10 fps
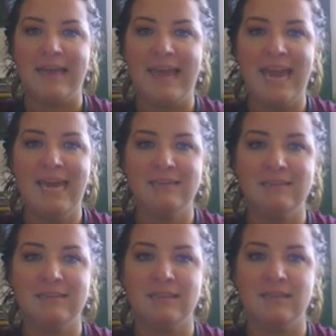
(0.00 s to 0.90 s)
8,
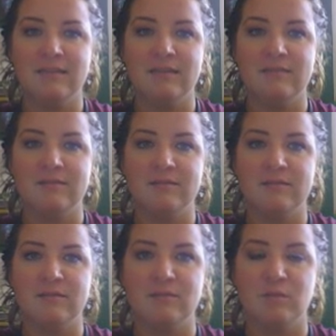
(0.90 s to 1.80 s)

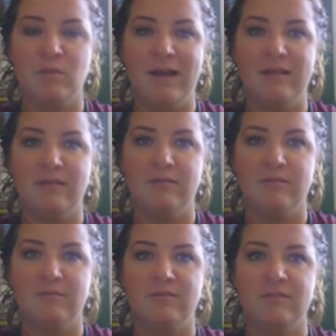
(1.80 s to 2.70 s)

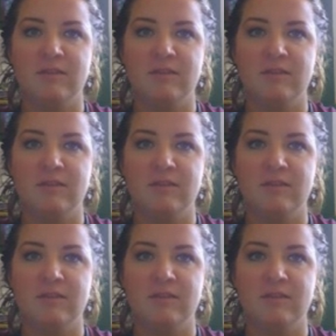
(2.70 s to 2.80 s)
12.